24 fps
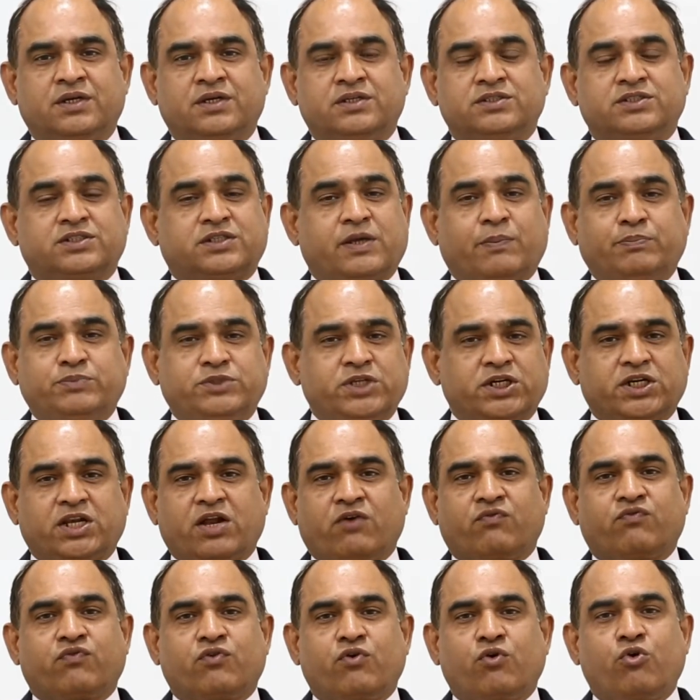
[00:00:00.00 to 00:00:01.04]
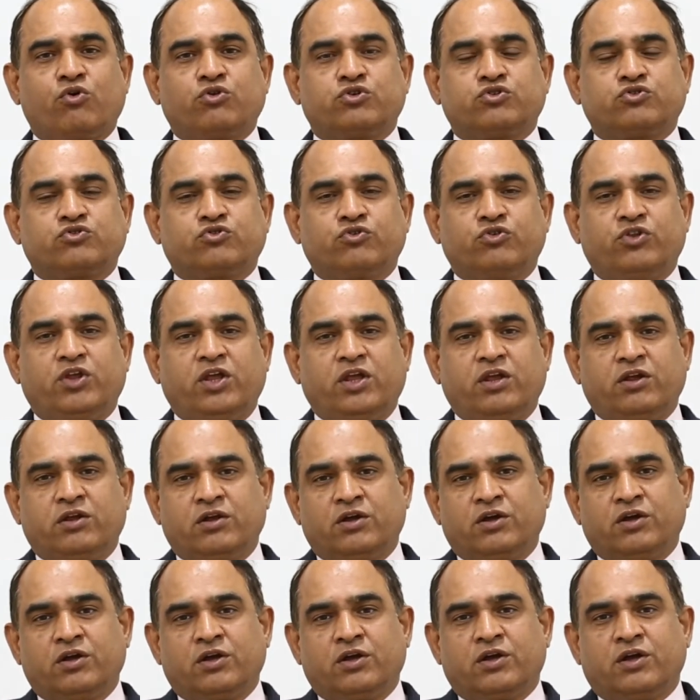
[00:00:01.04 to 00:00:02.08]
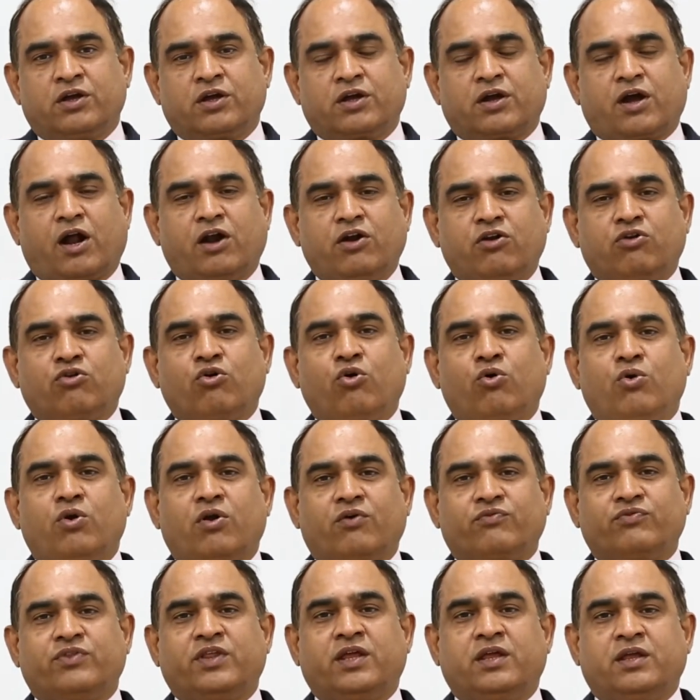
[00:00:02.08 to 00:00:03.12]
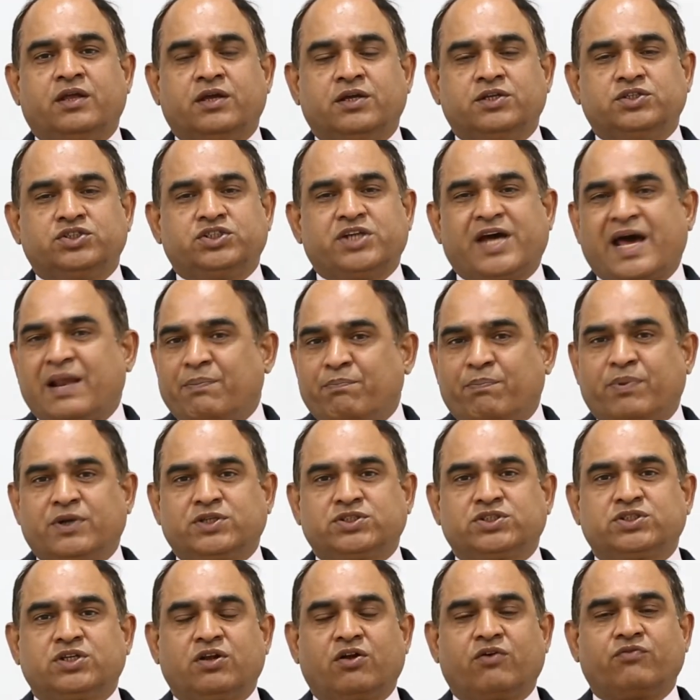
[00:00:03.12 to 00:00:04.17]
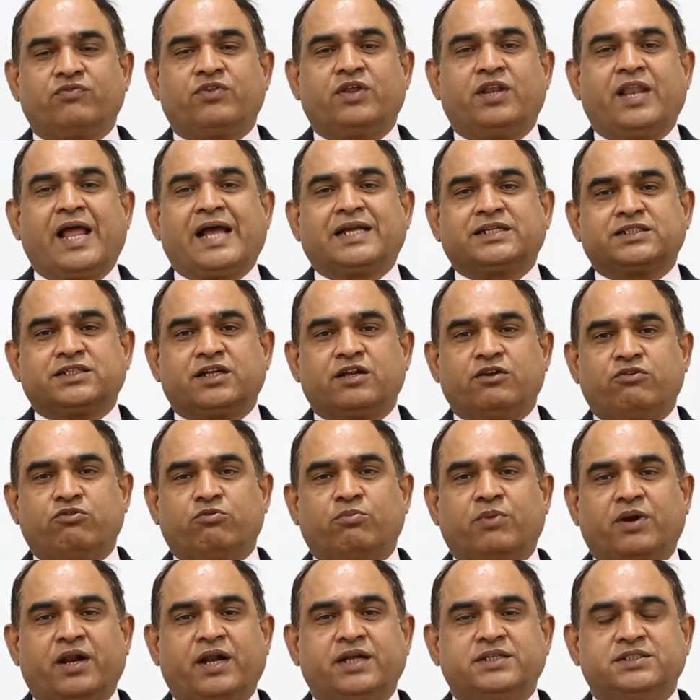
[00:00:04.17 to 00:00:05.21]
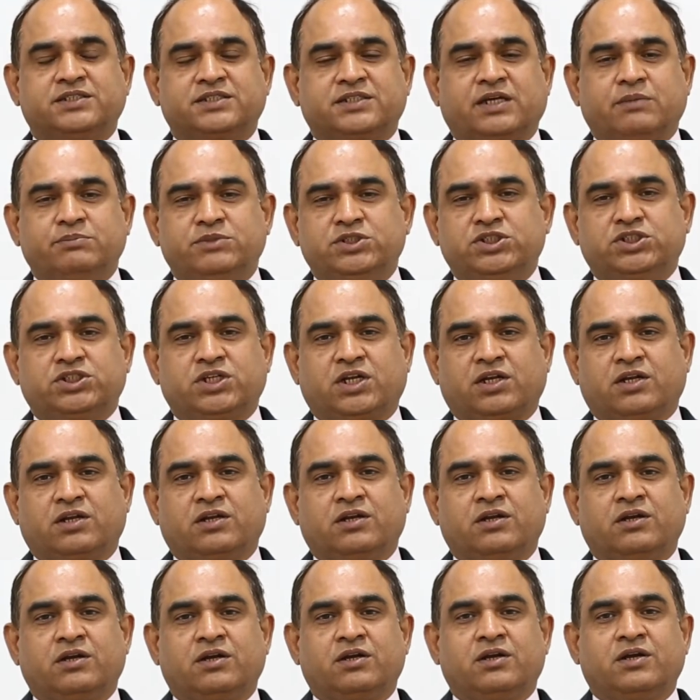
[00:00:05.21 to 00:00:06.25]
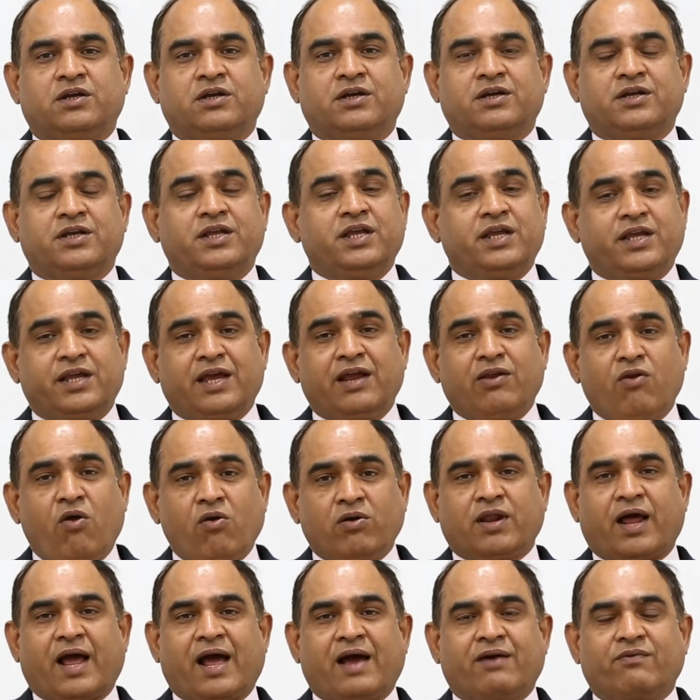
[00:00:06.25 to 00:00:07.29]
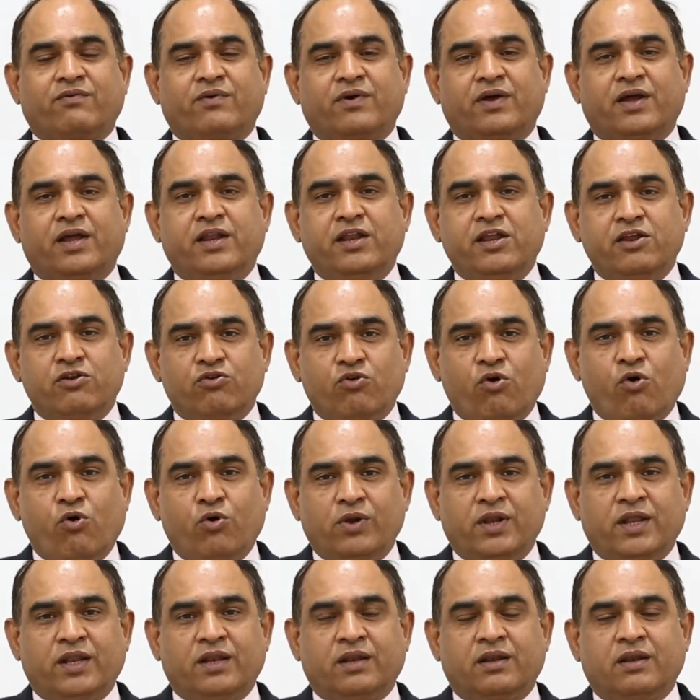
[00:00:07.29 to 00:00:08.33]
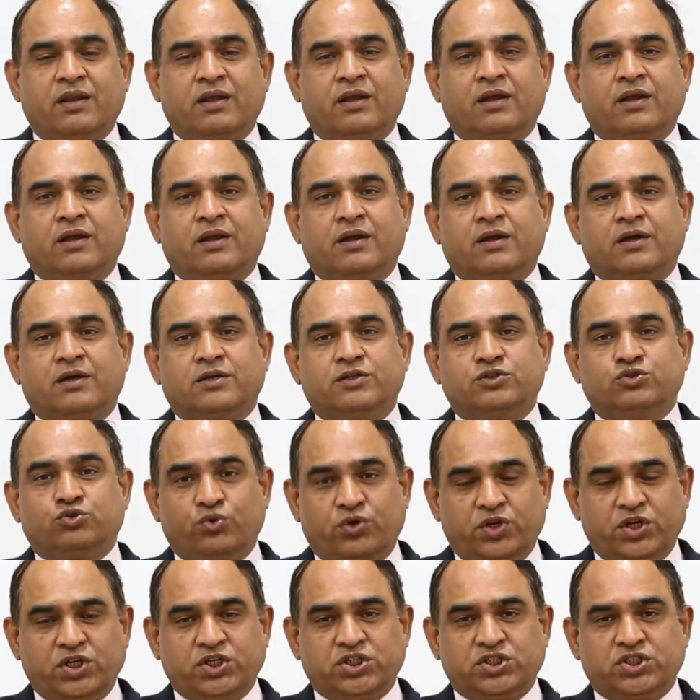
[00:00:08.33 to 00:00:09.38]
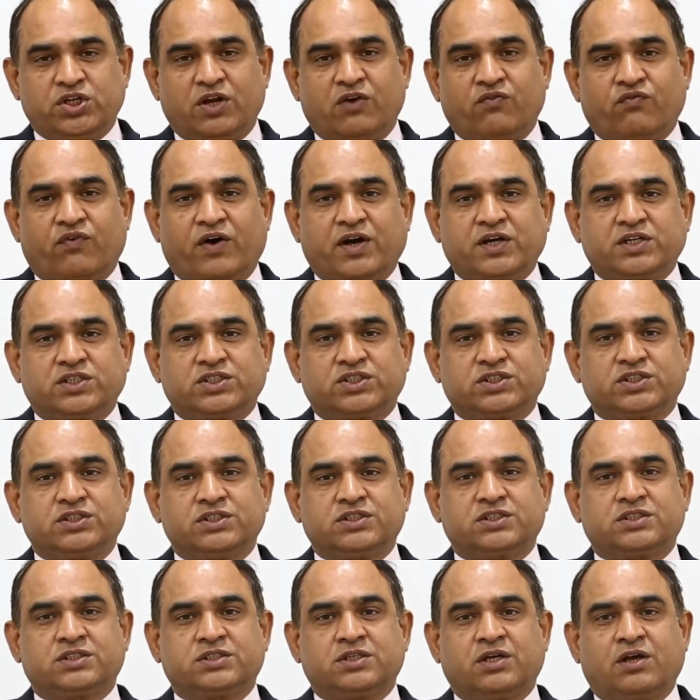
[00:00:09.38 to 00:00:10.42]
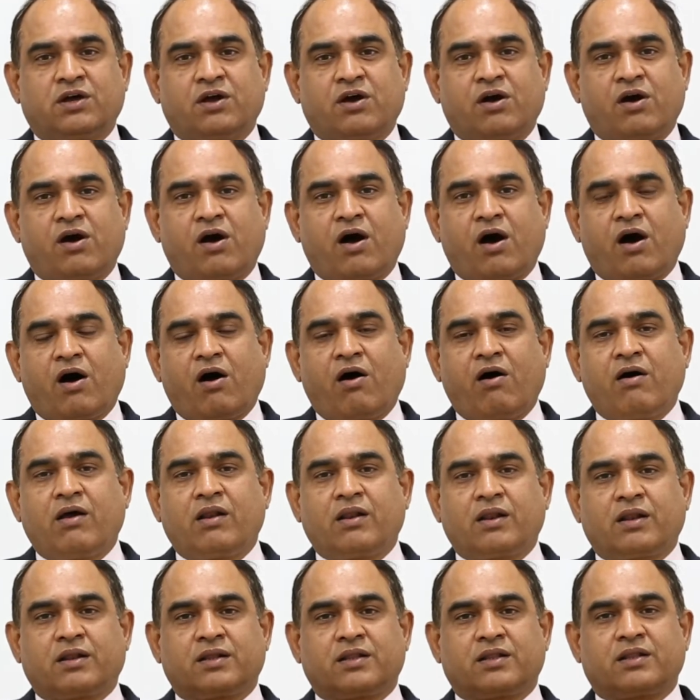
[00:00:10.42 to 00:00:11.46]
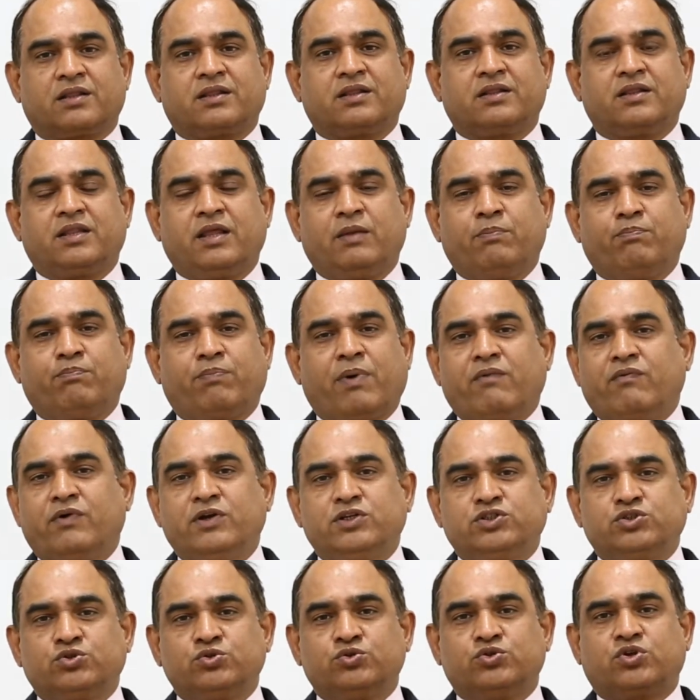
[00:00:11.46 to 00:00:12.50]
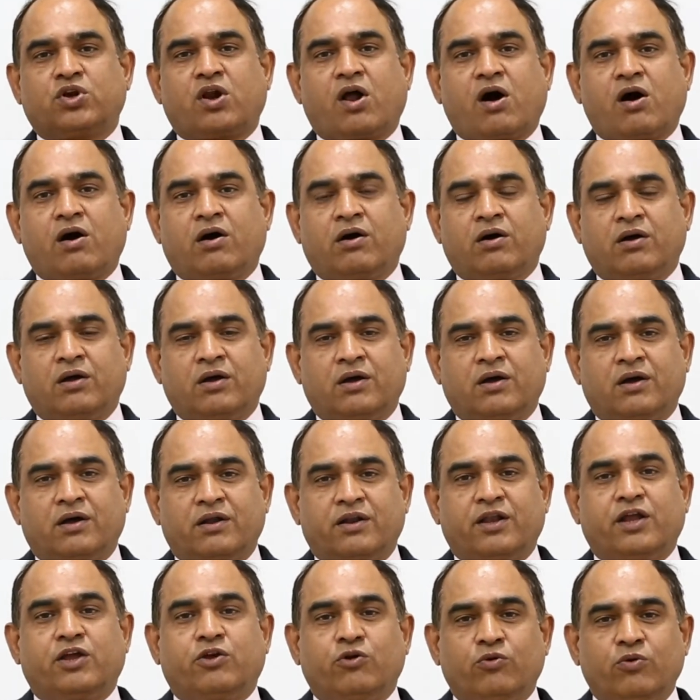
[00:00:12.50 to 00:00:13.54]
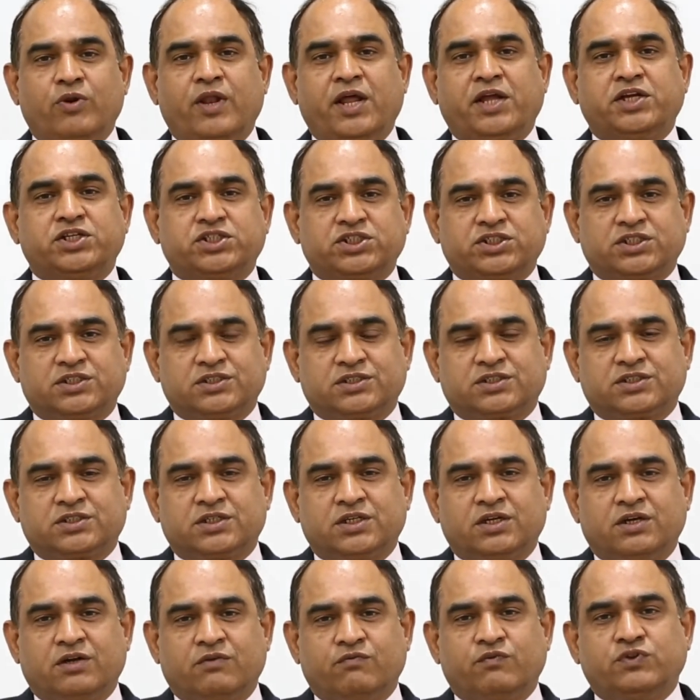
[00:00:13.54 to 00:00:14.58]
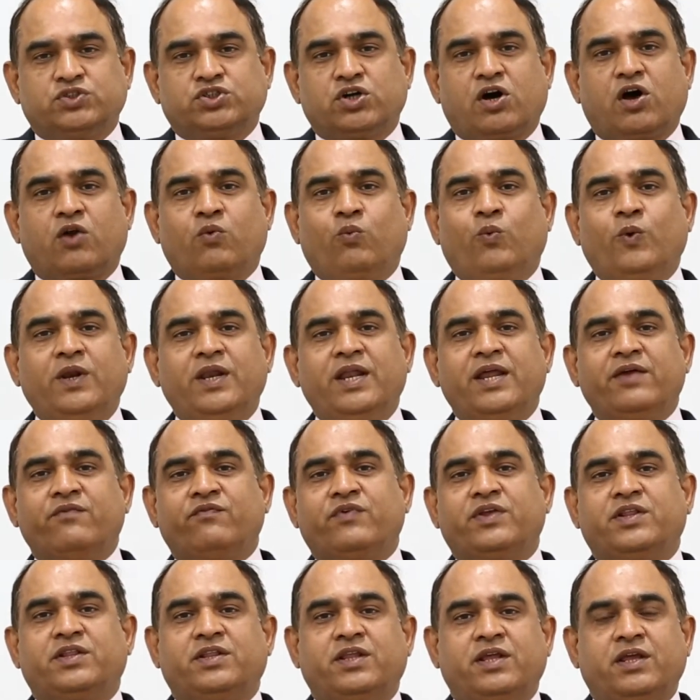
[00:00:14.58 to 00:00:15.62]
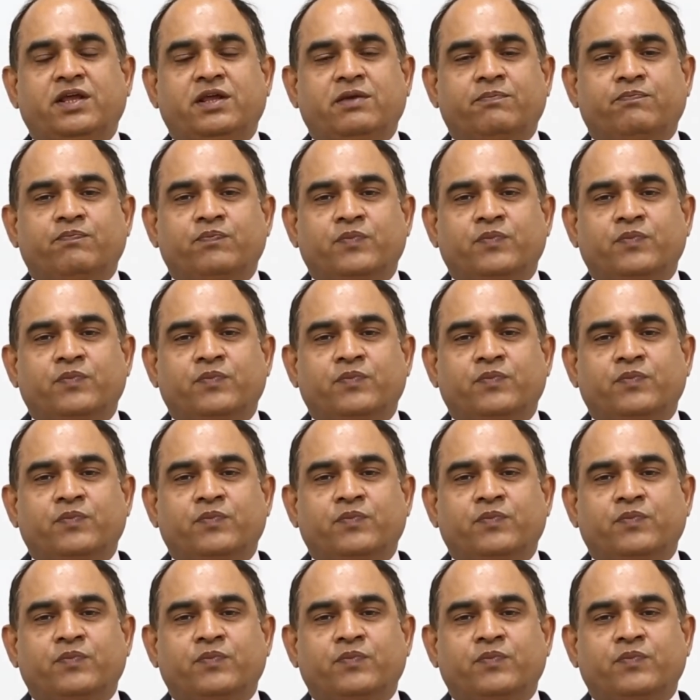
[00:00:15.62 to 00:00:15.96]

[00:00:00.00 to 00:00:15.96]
subject of course to the control of the chairperson of the National Human Rights Commission. He cannot have any role in judicial functions or the power to draw regulations which are only with the